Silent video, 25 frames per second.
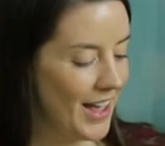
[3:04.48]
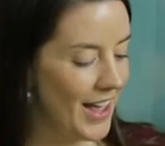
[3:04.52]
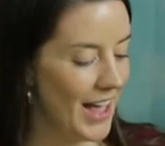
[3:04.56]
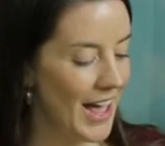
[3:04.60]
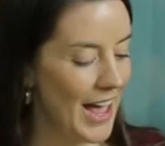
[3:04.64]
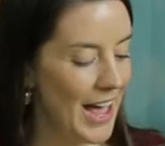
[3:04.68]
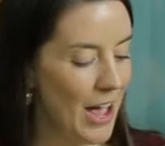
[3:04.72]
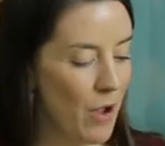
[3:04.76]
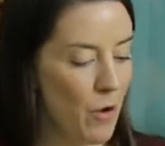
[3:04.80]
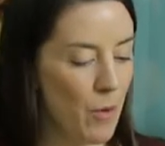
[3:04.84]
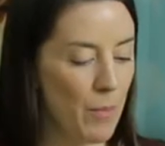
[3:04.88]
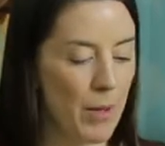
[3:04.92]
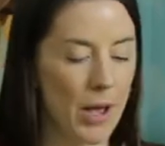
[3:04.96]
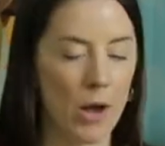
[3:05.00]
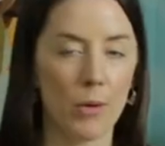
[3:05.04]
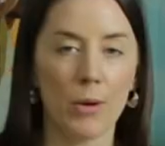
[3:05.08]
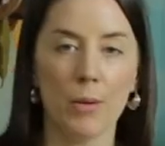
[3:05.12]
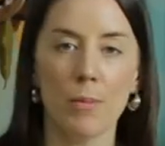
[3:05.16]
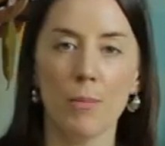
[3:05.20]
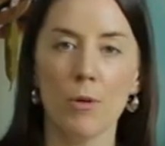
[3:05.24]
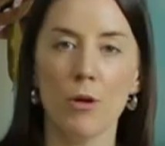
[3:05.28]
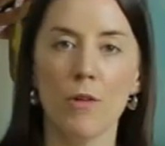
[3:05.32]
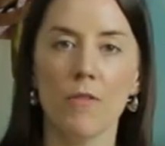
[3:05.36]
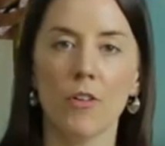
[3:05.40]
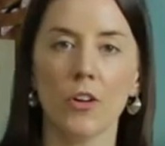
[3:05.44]
How about we
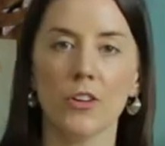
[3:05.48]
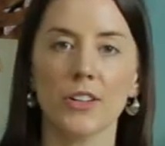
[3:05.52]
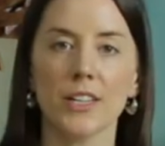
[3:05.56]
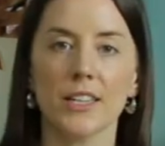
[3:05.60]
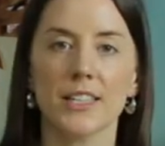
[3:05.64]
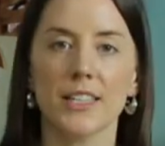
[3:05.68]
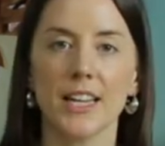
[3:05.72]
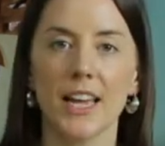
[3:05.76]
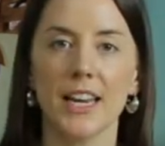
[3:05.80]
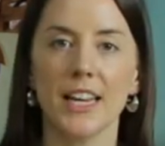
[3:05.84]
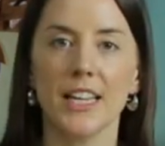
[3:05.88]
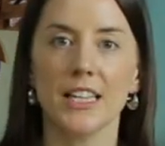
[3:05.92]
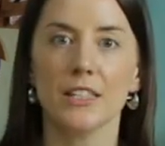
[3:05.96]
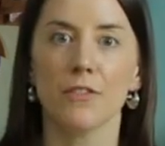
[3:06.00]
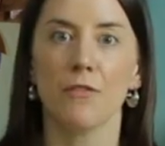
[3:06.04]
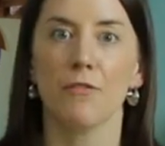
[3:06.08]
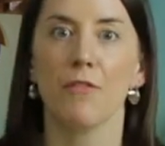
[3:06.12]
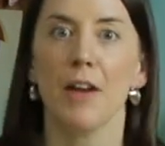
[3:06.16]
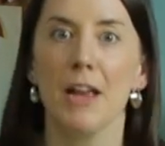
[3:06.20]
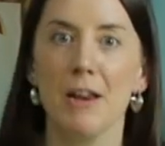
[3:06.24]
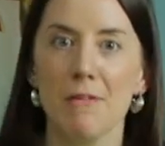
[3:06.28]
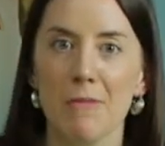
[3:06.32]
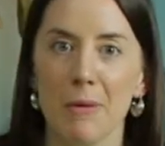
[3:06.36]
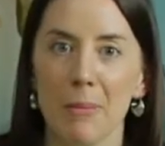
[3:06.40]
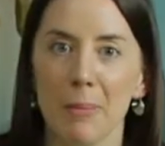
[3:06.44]
move on to Teddy's
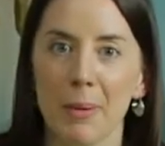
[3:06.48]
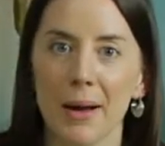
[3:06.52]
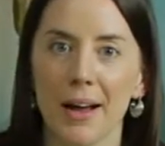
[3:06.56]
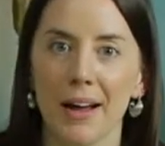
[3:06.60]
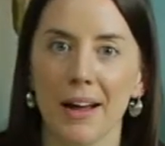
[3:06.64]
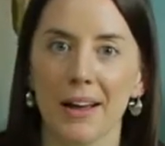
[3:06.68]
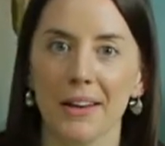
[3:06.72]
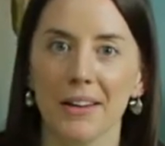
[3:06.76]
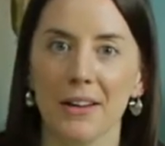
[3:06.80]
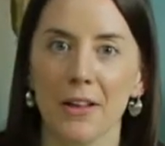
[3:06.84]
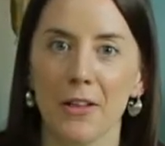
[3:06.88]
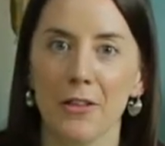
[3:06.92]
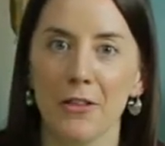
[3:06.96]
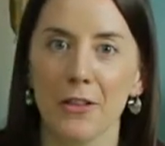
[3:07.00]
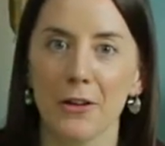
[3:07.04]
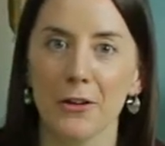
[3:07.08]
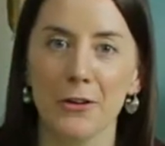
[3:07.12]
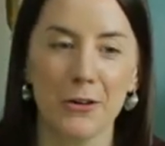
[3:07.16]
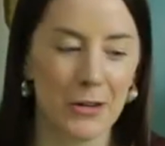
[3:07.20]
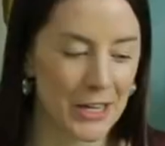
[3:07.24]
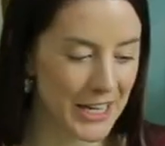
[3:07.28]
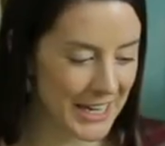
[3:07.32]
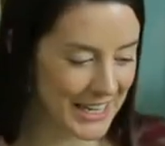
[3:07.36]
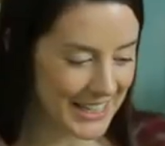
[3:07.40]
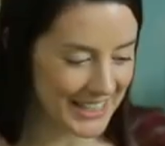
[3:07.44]
favorite part, the
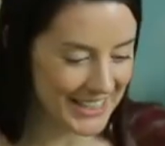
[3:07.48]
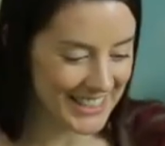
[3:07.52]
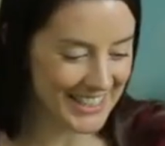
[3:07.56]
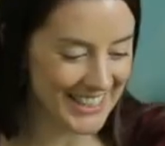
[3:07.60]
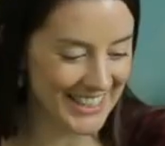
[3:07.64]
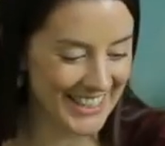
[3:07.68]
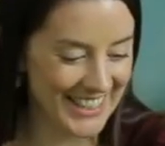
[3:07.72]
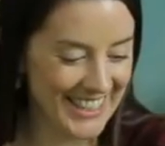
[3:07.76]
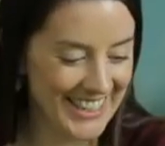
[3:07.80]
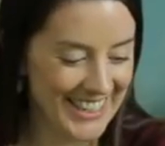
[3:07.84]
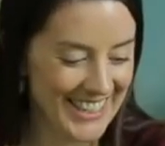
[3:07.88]
cookies.